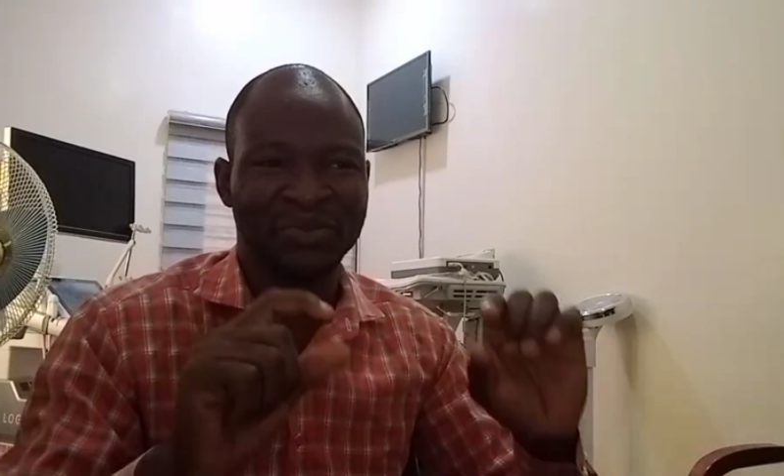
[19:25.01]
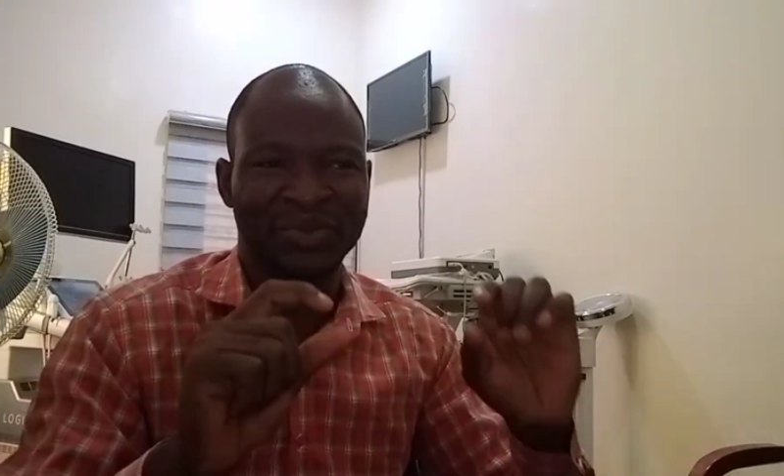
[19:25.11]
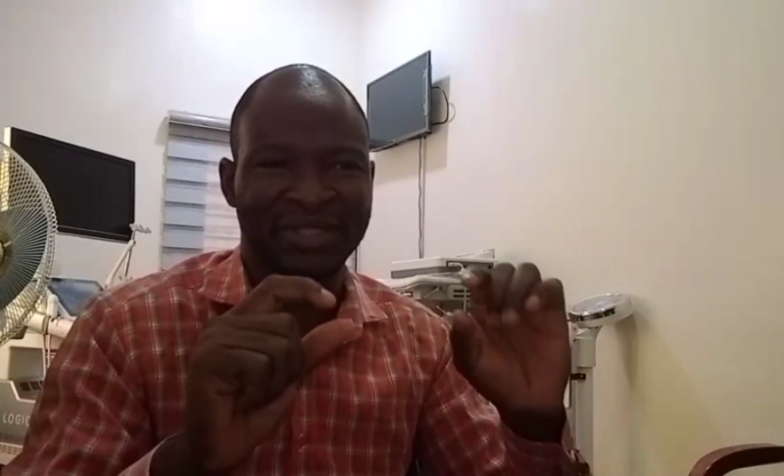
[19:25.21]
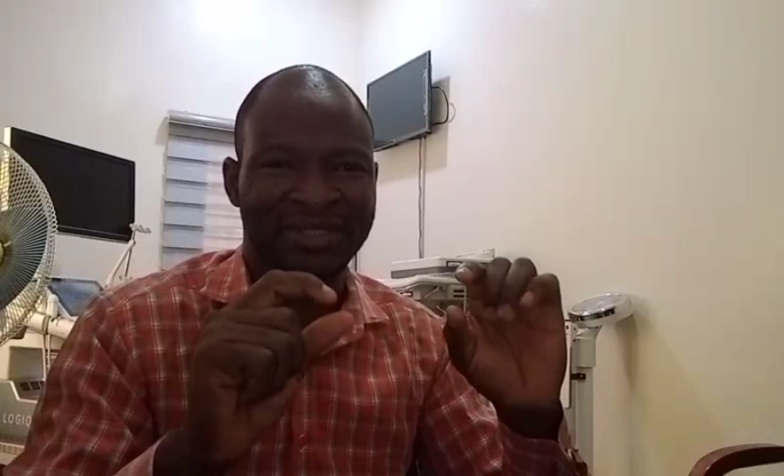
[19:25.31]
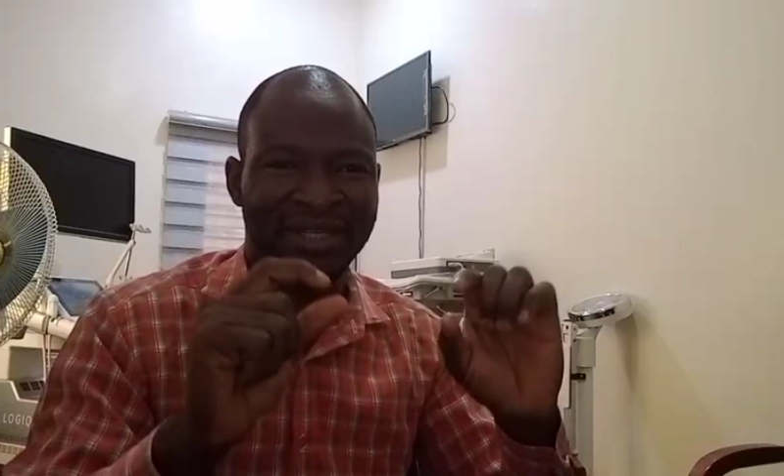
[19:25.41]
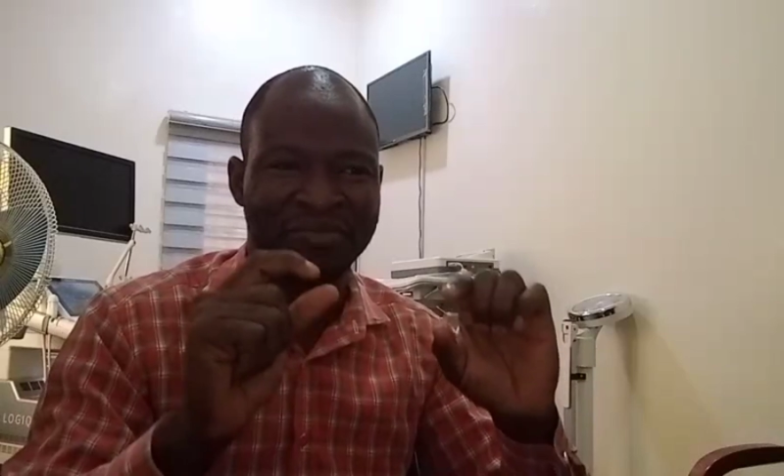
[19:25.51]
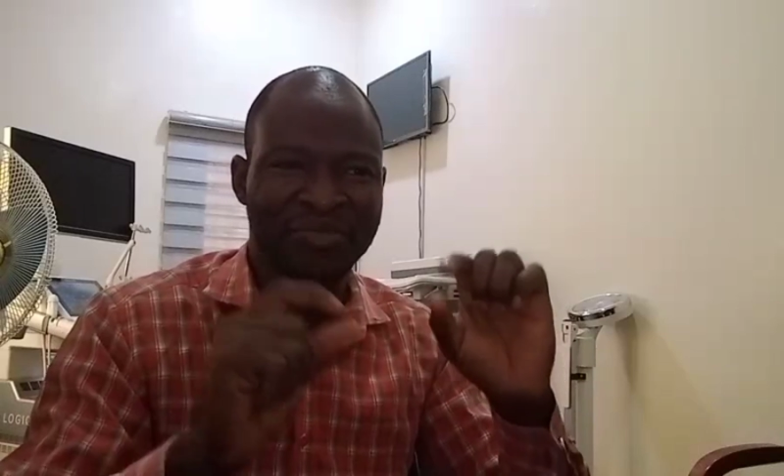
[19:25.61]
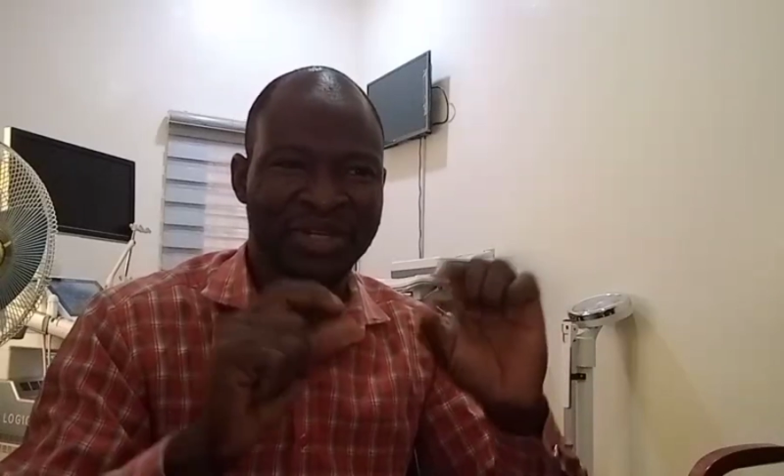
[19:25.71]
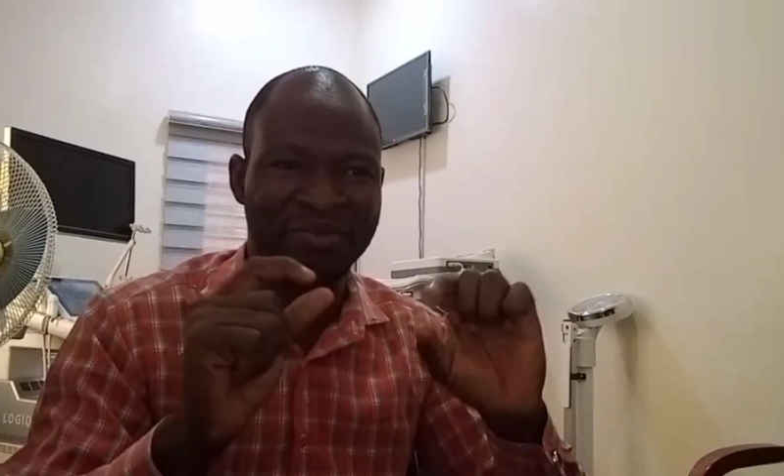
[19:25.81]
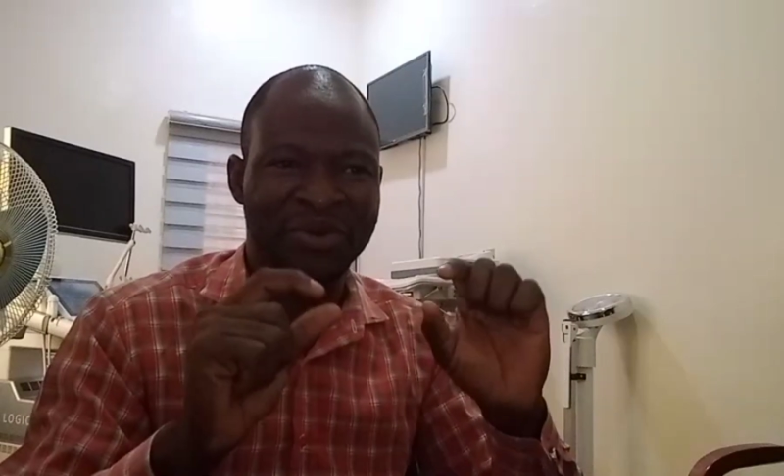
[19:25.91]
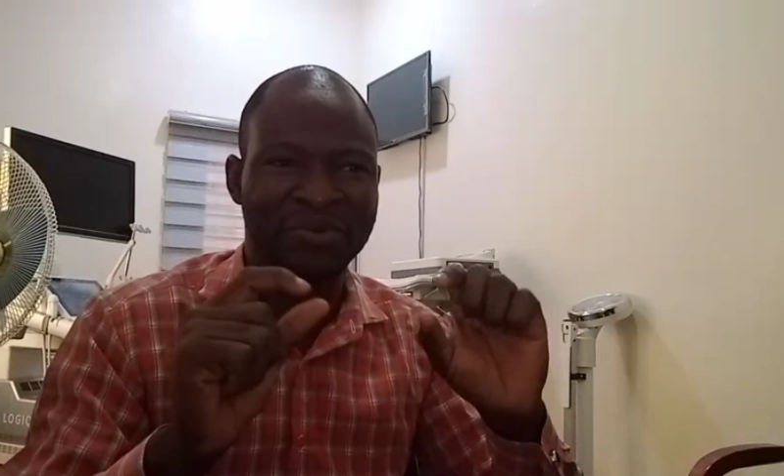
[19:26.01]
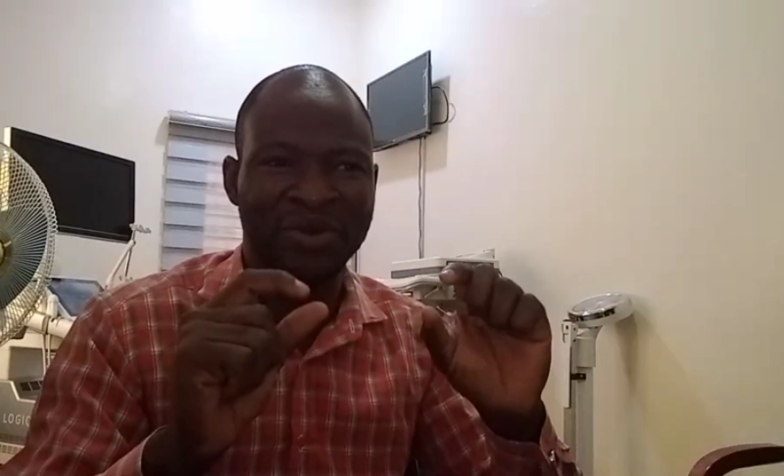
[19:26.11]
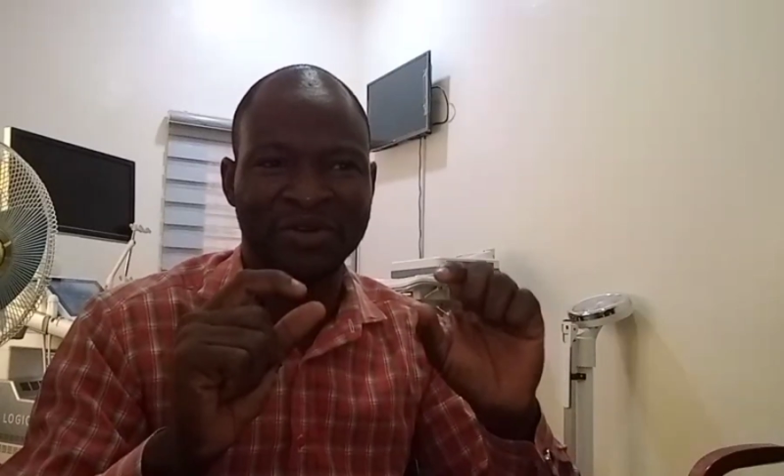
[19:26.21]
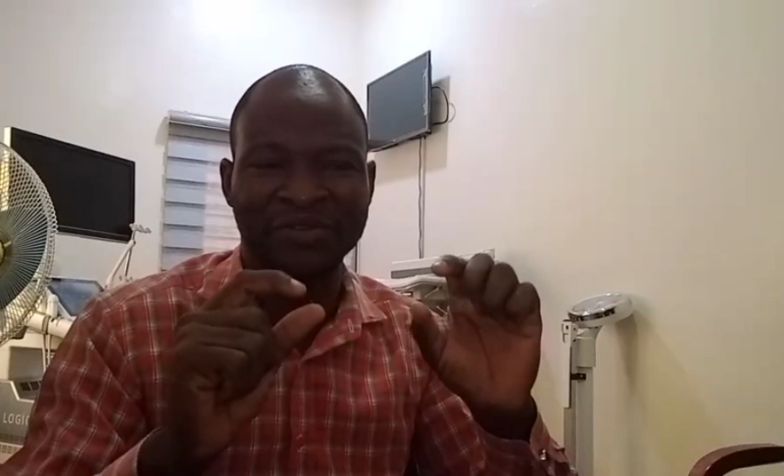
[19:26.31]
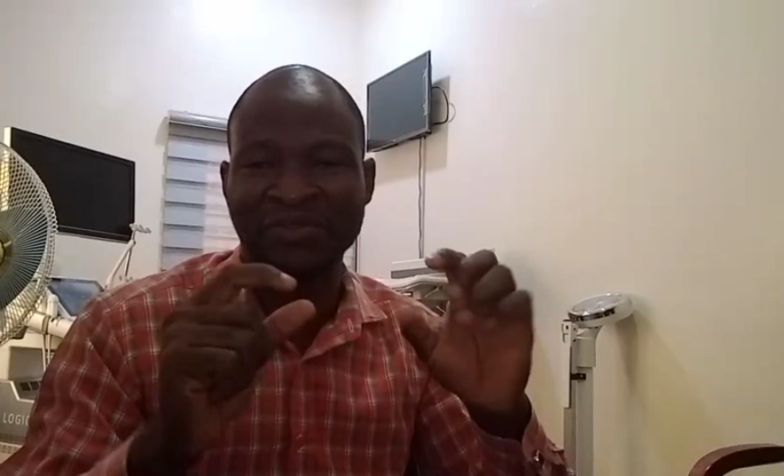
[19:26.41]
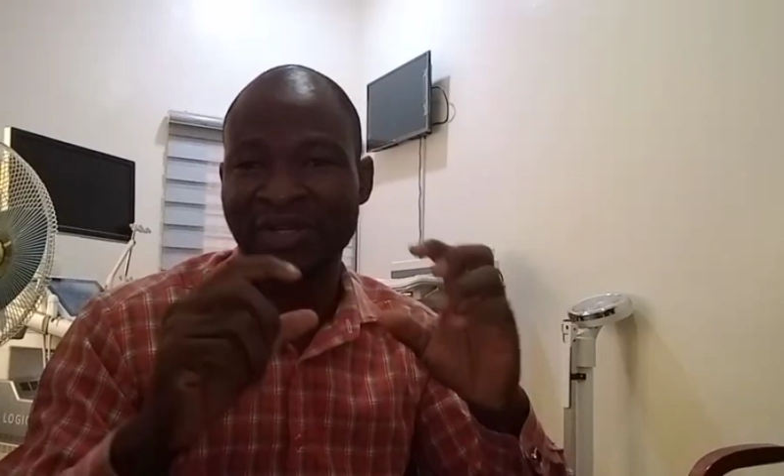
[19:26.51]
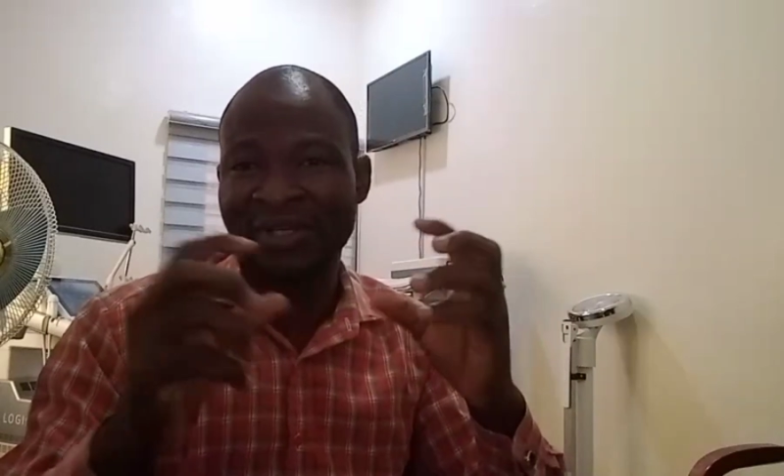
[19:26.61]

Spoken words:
with a minimum of